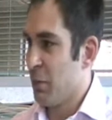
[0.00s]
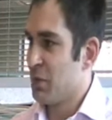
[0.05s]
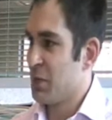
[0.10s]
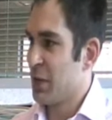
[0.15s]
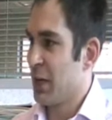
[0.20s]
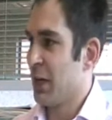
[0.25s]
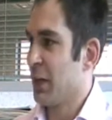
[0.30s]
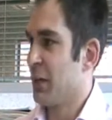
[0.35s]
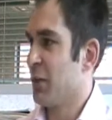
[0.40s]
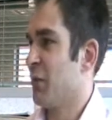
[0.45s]
we've
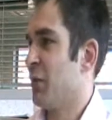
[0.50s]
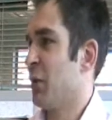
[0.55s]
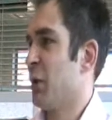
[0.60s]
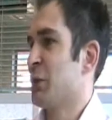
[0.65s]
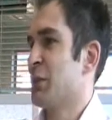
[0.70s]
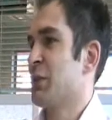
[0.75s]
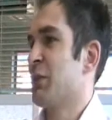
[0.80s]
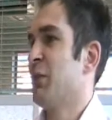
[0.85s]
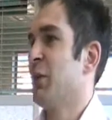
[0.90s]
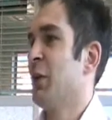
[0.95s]
taken the
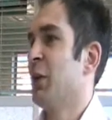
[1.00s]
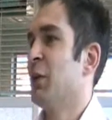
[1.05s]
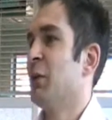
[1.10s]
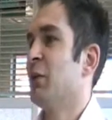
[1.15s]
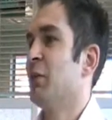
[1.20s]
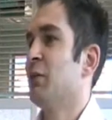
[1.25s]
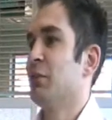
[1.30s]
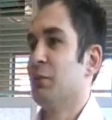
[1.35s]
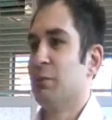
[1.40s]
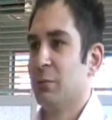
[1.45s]
philosophy
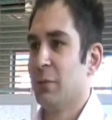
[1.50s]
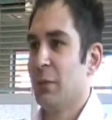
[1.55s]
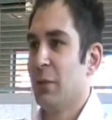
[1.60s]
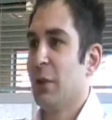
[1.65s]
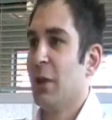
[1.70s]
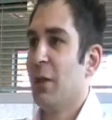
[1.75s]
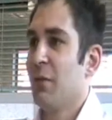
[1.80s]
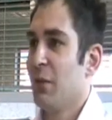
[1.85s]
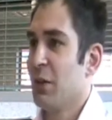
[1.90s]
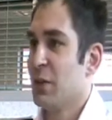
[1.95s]
of,
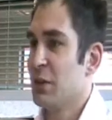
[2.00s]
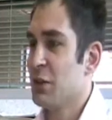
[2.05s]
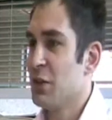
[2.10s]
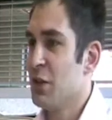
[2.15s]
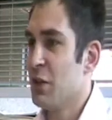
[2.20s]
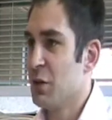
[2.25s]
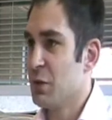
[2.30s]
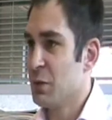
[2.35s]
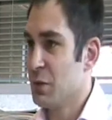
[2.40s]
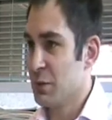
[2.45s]
if it's
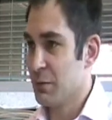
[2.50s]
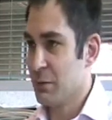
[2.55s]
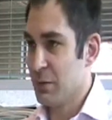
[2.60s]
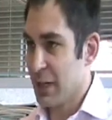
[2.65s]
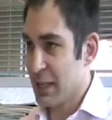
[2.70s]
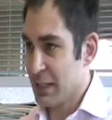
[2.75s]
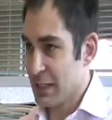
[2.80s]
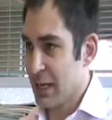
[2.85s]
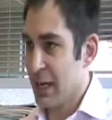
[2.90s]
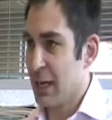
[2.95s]
news,
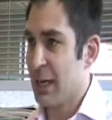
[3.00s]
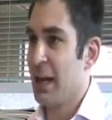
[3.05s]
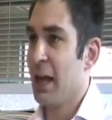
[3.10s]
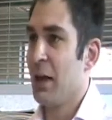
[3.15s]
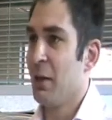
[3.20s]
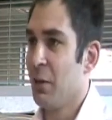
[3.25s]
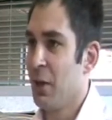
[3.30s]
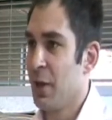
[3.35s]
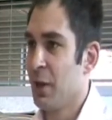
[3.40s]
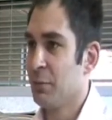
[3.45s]
let's get it
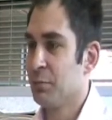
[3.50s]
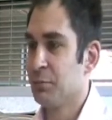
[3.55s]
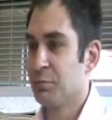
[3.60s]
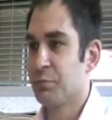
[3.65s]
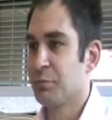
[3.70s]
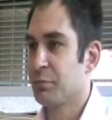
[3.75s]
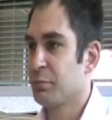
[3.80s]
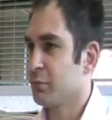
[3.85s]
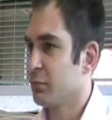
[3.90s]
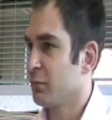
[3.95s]
out there.
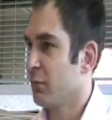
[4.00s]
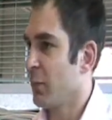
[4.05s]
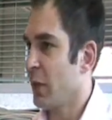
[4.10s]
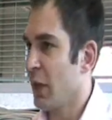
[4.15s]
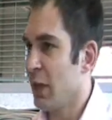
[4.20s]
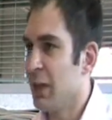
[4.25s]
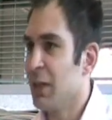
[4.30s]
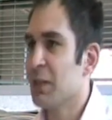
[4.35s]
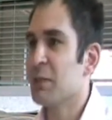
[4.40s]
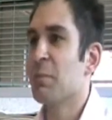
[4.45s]

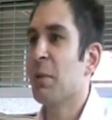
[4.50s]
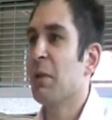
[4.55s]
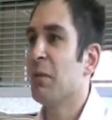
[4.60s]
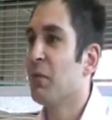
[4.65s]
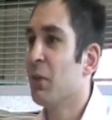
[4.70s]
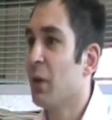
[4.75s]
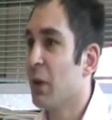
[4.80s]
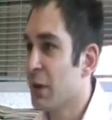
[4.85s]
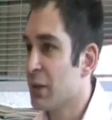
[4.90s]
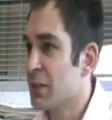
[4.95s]
Let's be
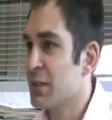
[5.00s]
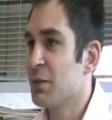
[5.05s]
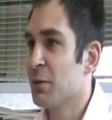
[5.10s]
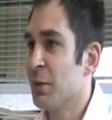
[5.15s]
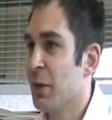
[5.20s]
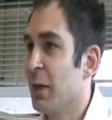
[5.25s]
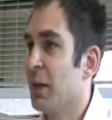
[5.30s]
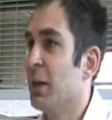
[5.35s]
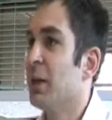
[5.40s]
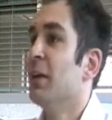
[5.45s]
first to
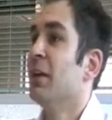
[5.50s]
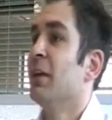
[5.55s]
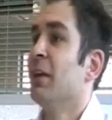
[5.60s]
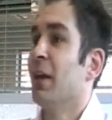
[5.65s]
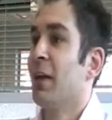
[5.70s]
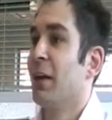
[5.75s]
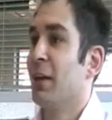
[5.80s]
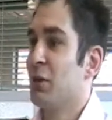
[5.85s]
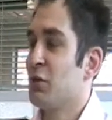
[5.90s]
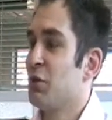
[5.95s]
it
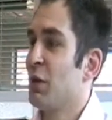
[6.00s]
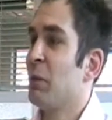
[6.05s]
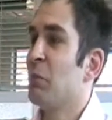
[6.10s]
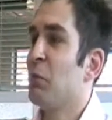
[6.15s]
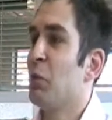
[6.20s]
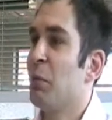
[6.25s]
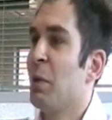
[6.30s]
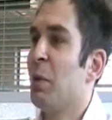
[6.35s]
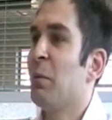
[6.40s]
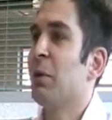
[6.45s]
and attract
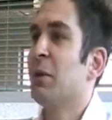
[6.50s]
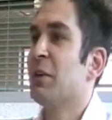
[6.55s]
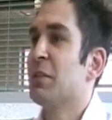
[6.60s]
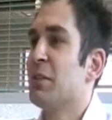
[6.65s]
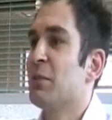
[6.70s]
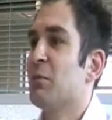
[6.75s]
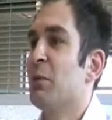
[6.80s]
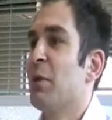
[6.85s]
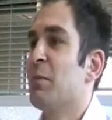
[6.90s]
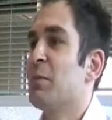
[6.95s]
more people
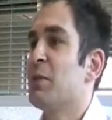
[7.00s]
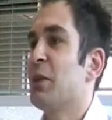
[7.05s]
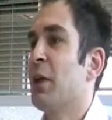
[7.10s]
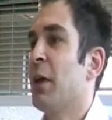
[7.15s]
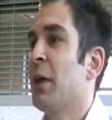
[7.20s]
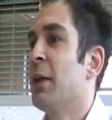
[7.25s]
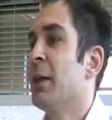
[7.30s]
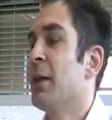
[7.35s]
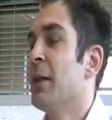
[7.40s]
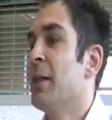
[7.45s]
into the
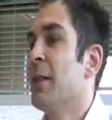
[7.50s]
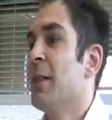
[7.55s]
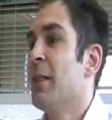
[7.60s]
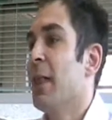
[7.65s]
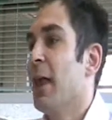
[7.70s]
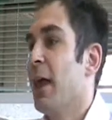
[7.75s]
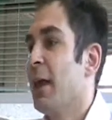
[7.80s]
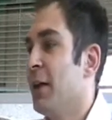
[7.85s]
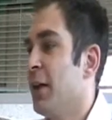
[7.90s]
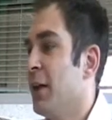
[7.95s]
website.
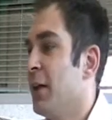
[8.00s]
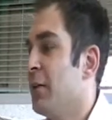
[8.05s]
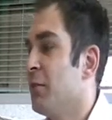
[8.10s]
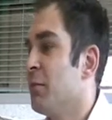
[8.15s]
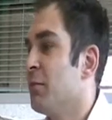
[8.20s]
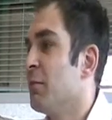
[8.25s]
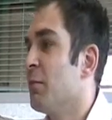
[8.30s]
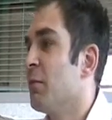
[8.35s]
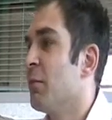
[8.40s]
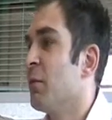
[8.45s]
And
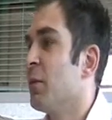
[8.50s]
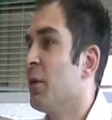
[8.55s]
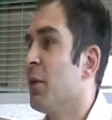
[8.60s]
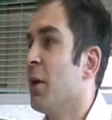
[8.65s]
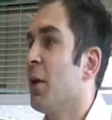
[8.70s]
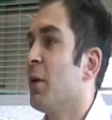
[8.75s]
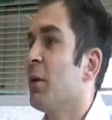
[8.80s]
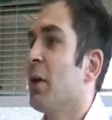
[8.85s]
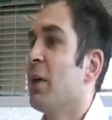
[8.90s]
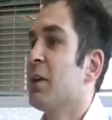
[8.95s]

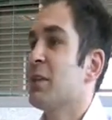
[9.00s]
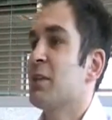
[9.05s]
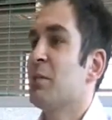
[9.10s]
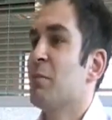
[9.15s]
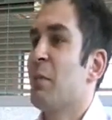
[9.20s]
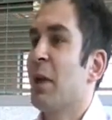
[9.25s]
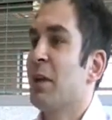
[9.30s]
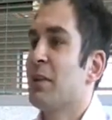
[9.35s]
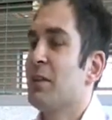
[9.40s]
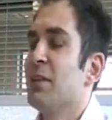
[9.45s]
then, as the
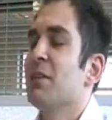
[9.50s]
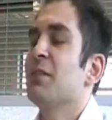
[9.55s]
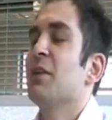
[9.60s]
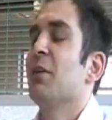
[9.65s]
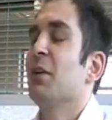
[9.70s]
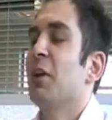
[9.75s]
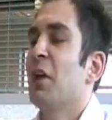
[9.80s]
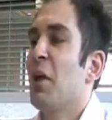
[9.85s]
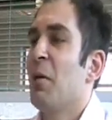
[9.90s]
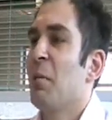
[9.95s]
magazine's
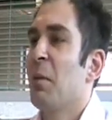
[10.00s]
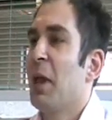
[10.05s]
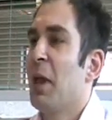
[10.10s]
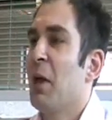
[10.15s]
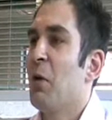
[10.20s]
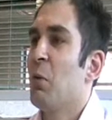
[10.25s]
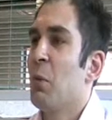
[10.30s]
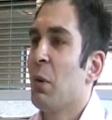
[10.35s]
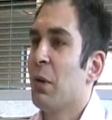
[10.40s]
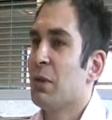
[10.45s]
only coming
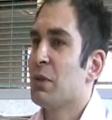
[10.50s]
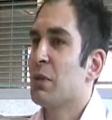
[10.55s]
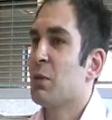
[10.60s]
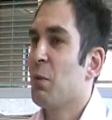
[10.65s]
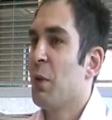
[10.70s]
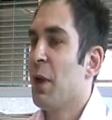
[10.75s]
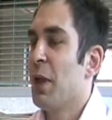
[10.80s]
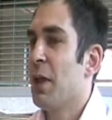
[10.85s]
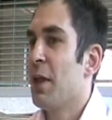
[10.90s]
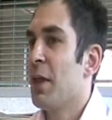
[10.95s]
out once a
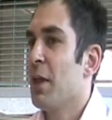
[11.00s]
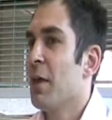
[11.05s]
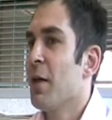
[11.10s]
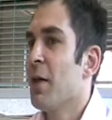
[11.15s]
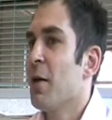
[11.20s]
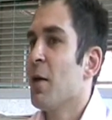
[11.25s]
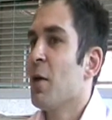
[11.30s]
week,